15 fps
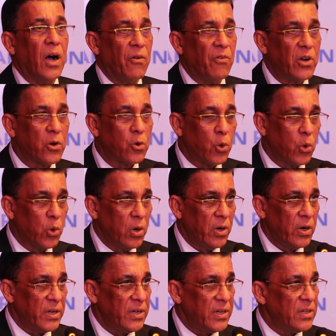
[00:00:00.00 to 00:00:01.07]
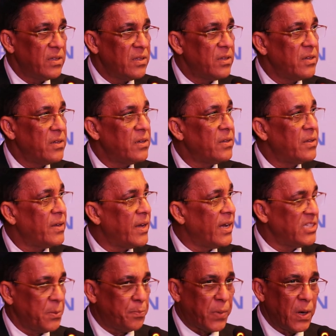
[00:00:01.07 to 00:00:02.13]
our role
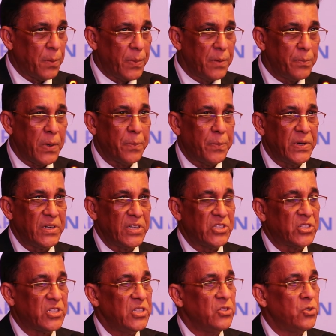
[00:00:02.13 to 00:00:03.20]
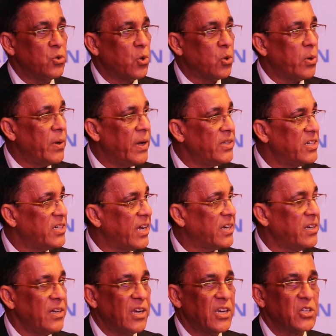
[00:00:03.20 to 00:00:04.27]
as a pulp and paper industries, you know, as a
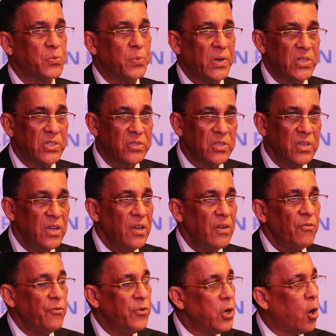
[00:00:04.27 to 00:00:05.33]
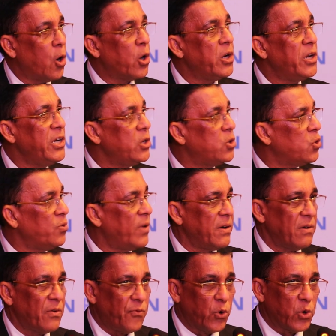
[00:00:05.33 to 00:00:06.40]
technical experts, we all need to
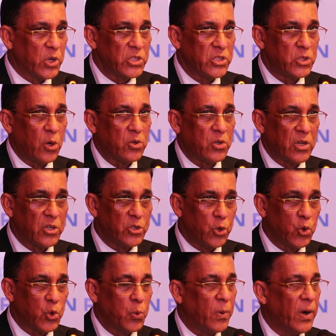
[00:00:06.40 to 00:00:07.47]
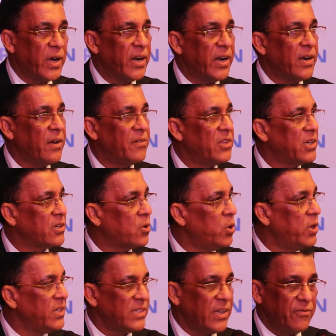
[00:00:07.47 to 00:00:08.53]
very well focus. Dr. Ashok Kumar and other
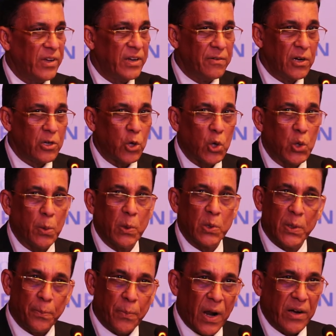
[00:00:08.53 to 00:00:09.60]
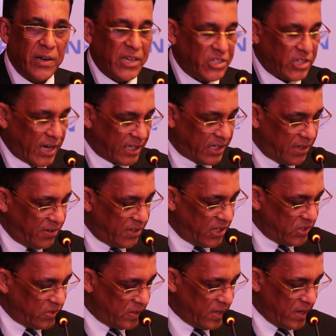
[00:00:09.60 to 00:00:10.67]
colleagues have very well talked about the plantation
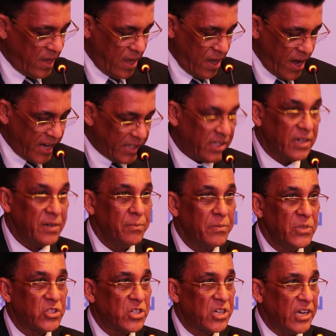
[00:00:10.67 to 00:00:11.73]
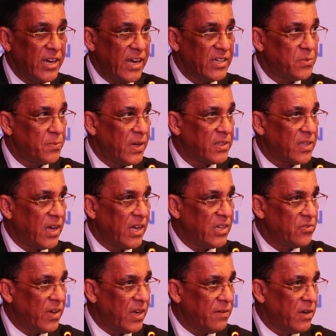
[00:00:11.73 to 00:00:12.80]
activities. I think Mr. A.S. Mehta
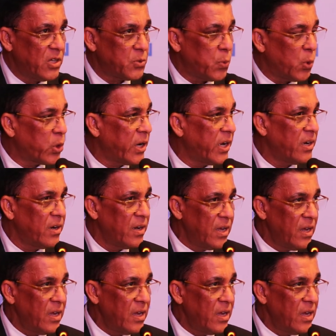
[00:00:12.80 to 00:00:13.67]
has very well spoken.